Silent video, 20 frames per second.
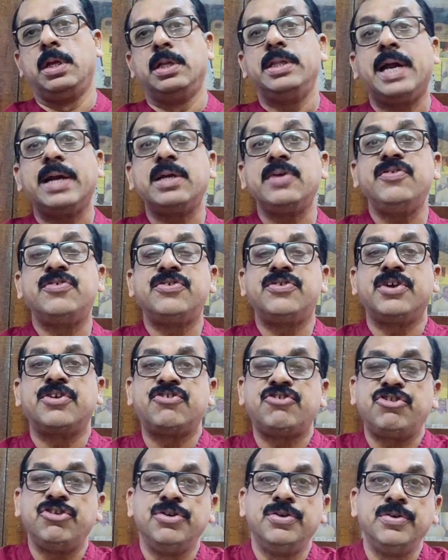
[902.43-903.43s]
That is
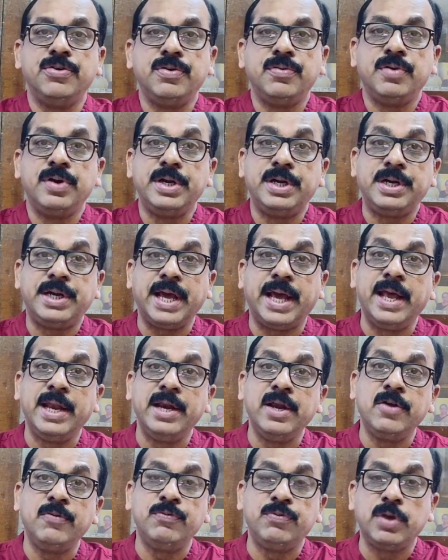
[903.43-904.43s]
section
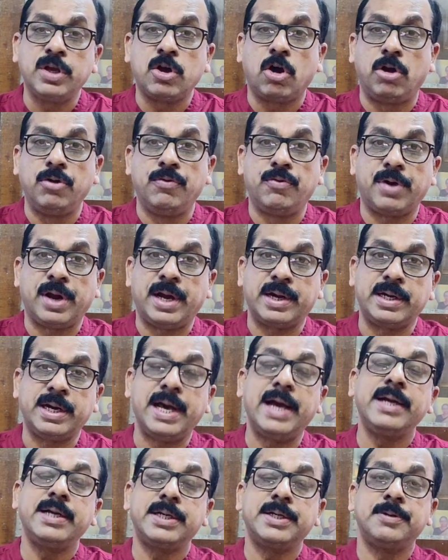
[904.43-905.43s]
10 of the Contract
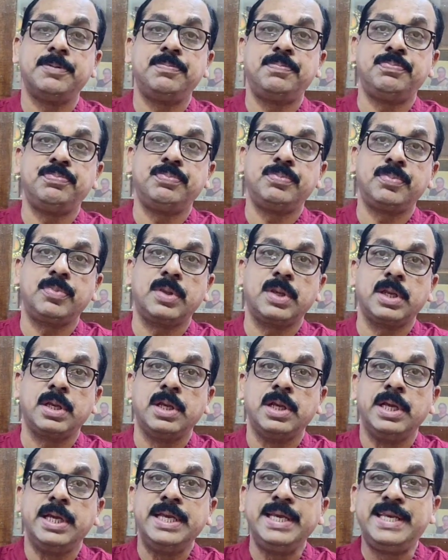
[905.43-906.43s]
Act
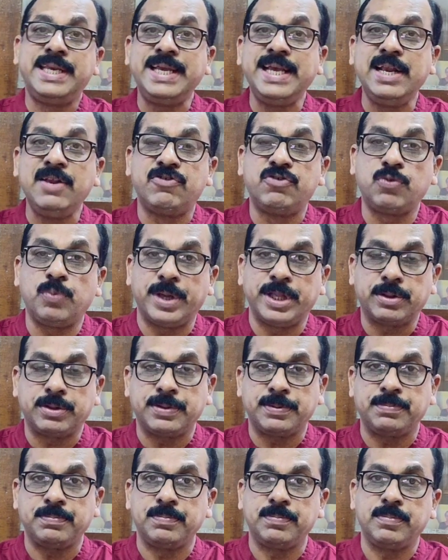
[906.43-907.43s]
deals with
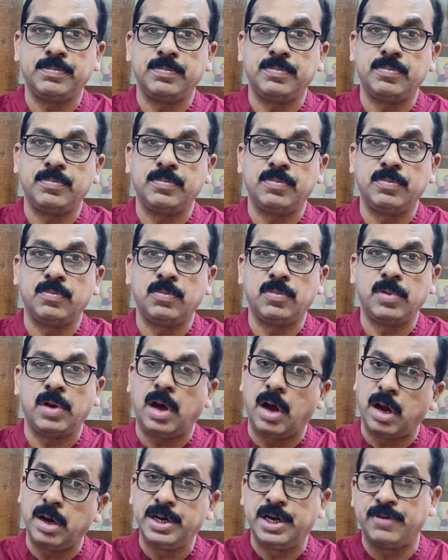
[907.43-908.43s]

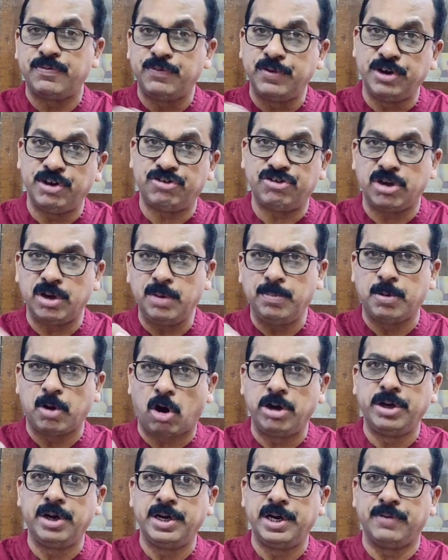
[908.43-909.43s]
a definition, a
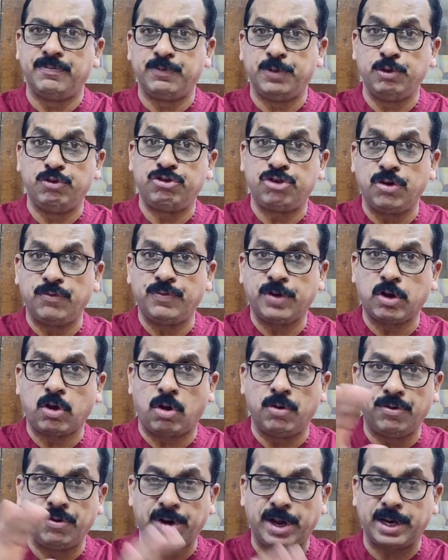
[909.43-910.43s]
broader definition of a
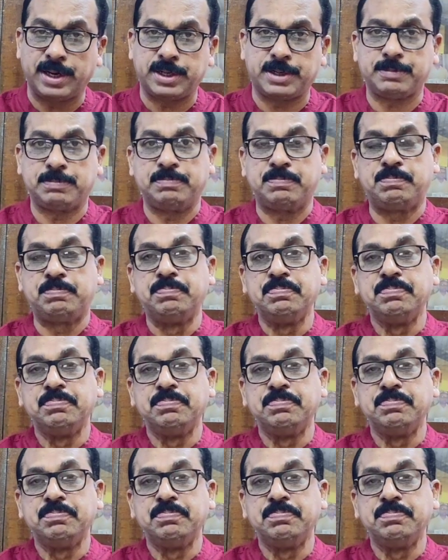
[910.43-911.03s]
contract.